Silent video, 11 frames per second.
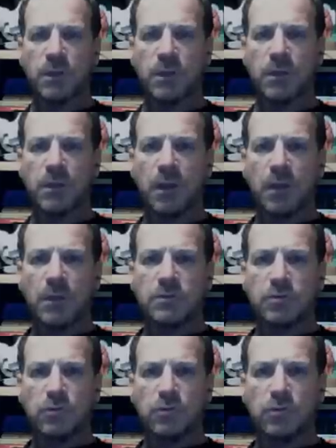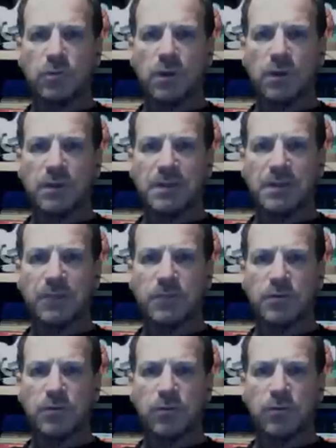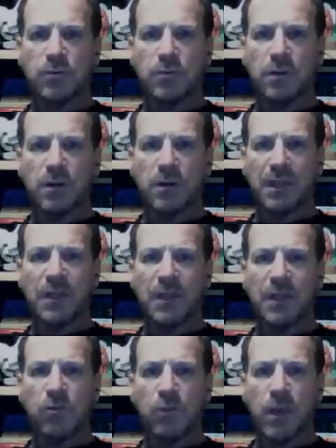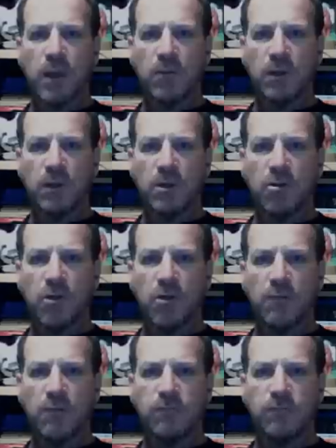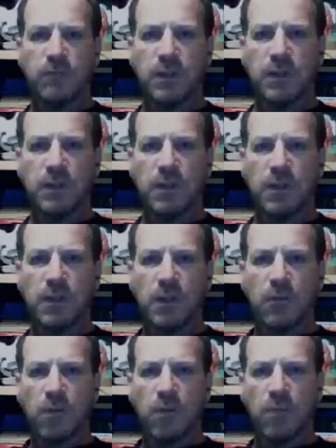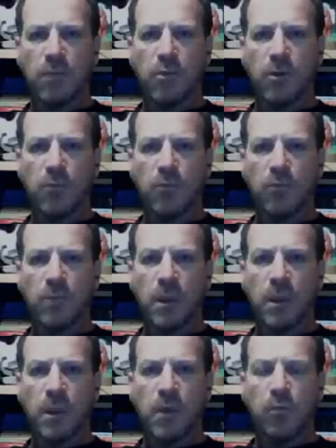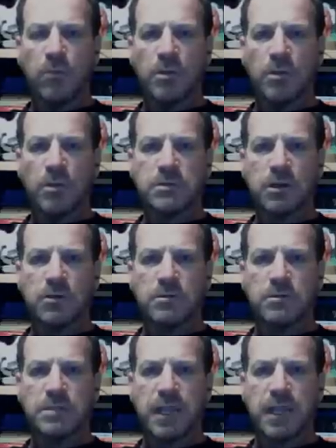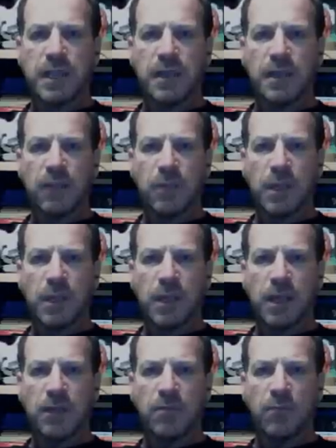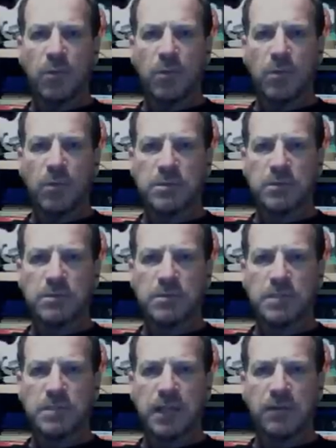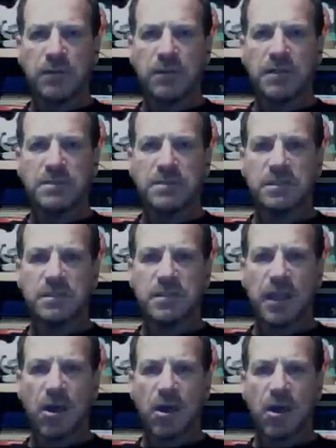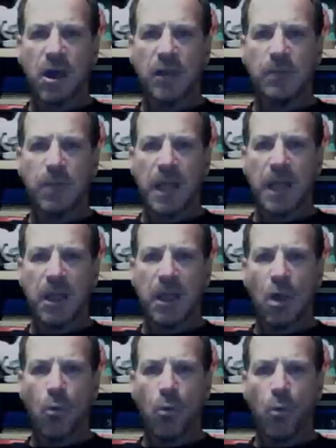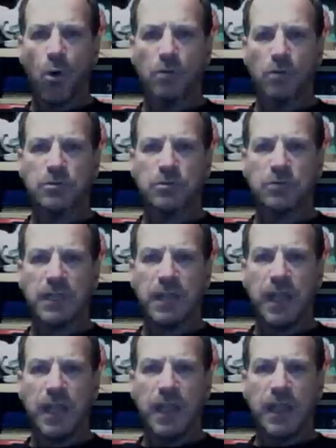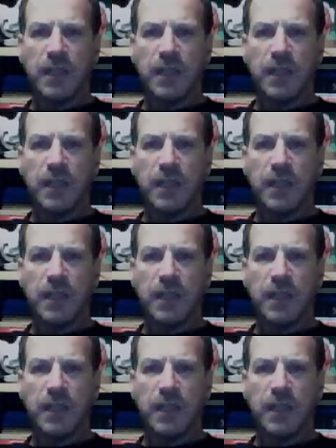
to attempt to end around and cut off the Ron Paul movement. We must understand and be ahead of them. We must understand that this is a Occupy Wall Street. It is a